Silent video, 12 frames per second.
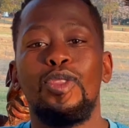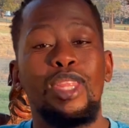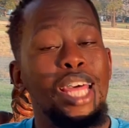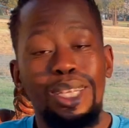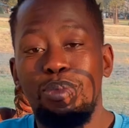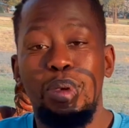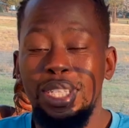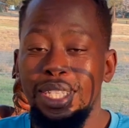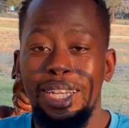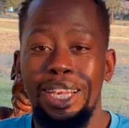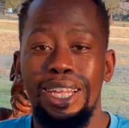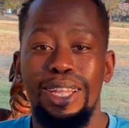That's
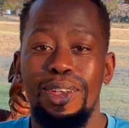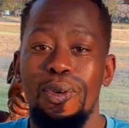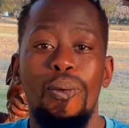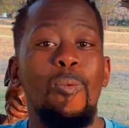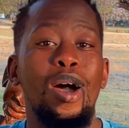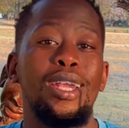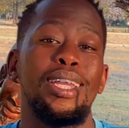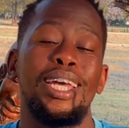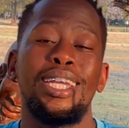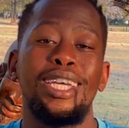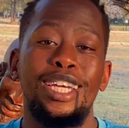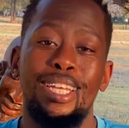basically what
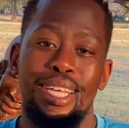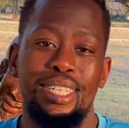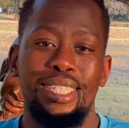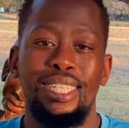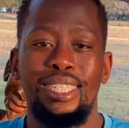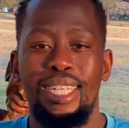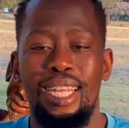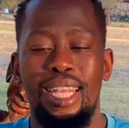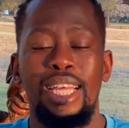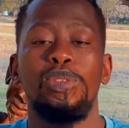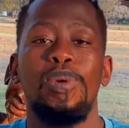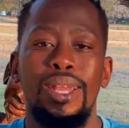an index is, and
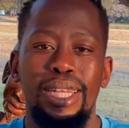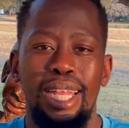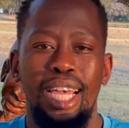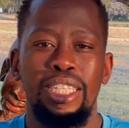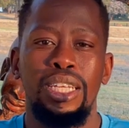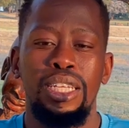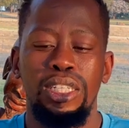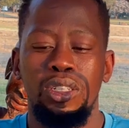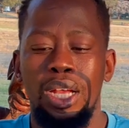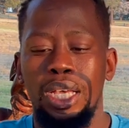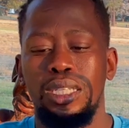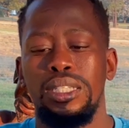that's what it actually
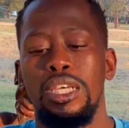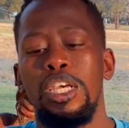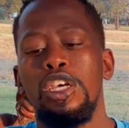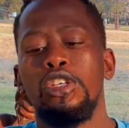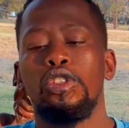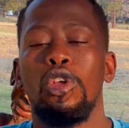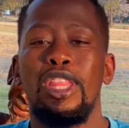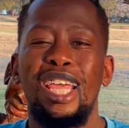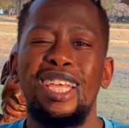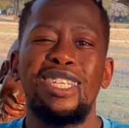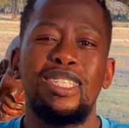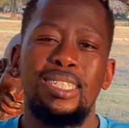tracks. So there
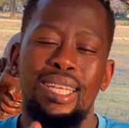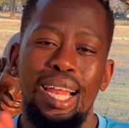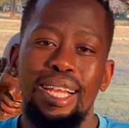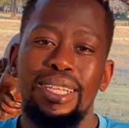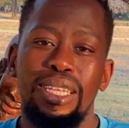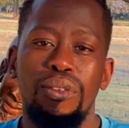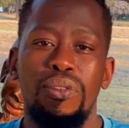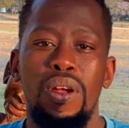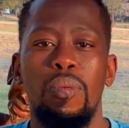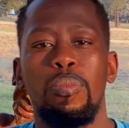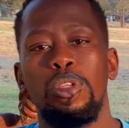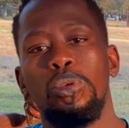is a slight difference
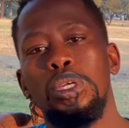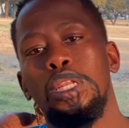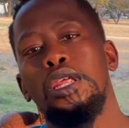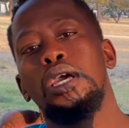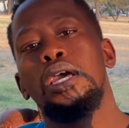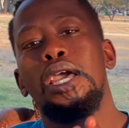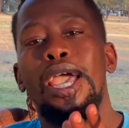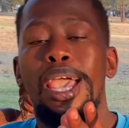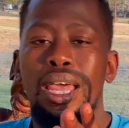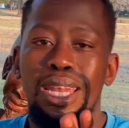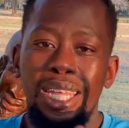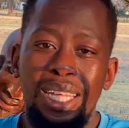between
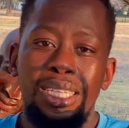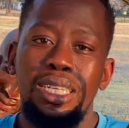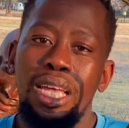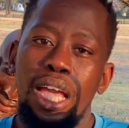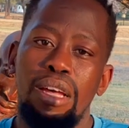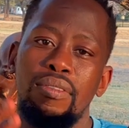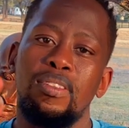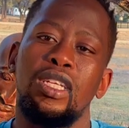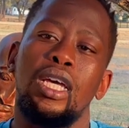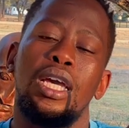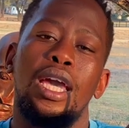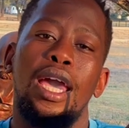an ETFs
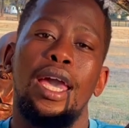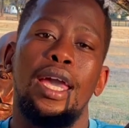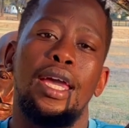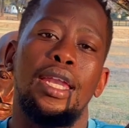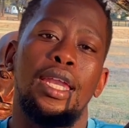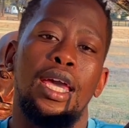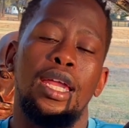and